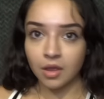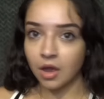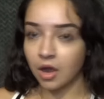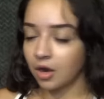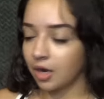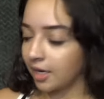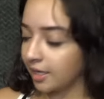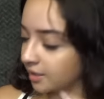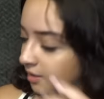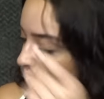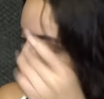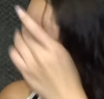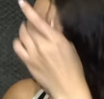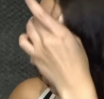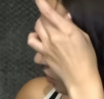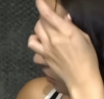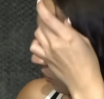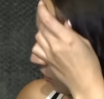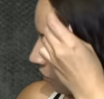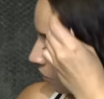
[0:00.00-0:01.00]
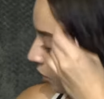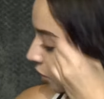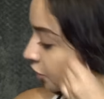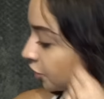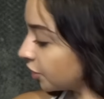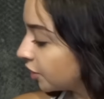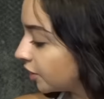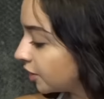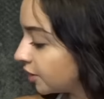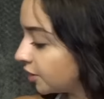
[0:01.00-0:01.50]
Alright, so what
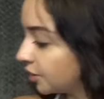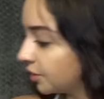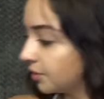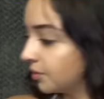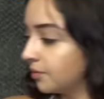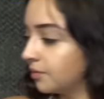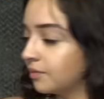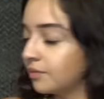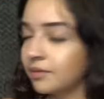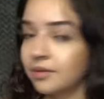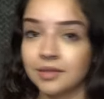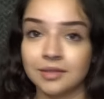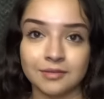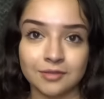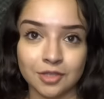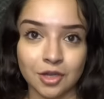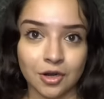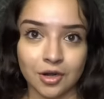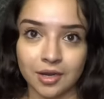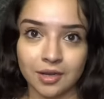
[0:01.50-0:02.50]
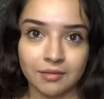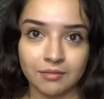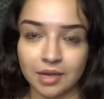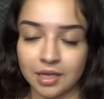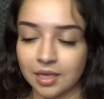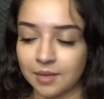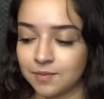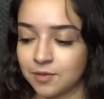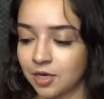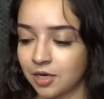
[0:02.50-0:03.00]
you're gonna do, sorry, I
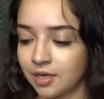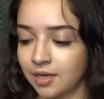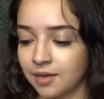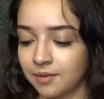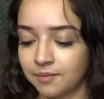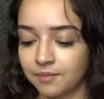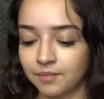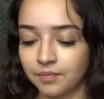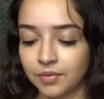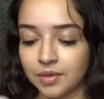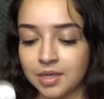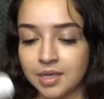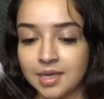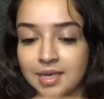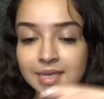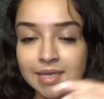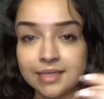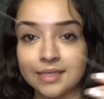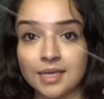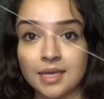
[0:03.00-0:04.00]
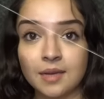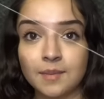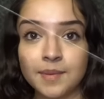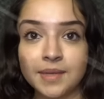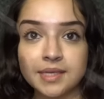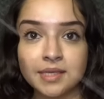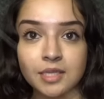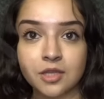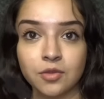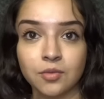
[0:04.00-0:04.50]
keep talking, is get a
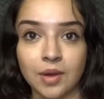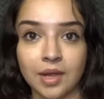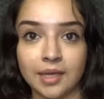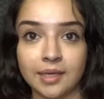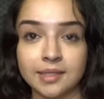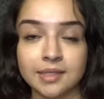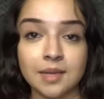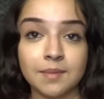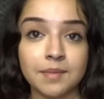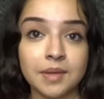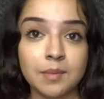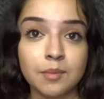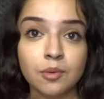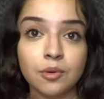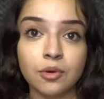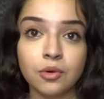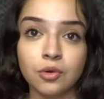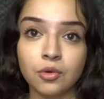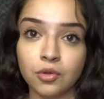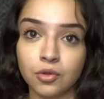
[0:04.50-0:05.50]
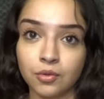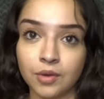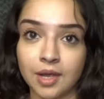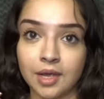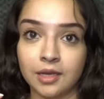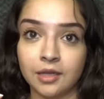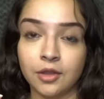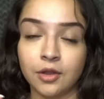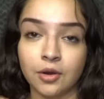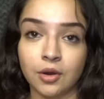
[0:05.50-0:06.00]
piece of thread. Some people who
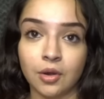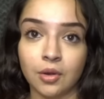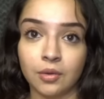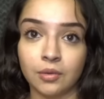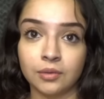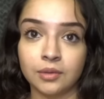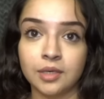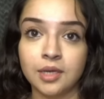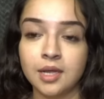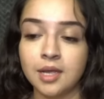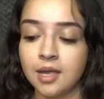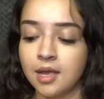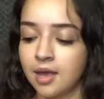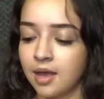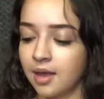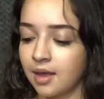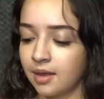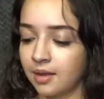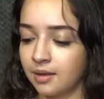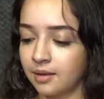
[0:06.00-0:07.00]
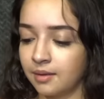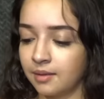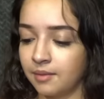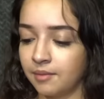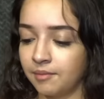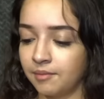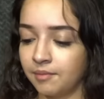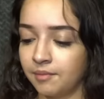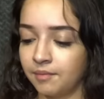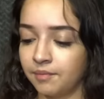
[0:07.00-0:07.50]
thread their own,
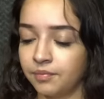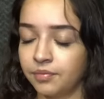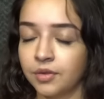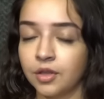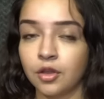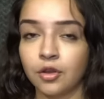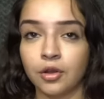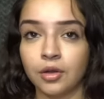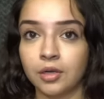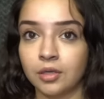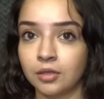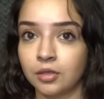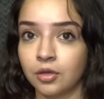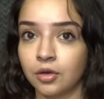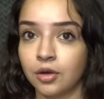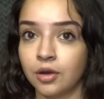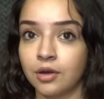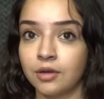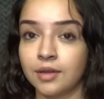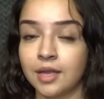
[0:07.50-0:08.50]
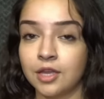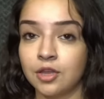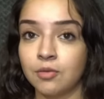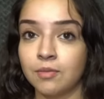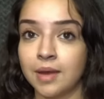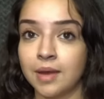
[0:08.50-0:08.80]
you're gonna learn that you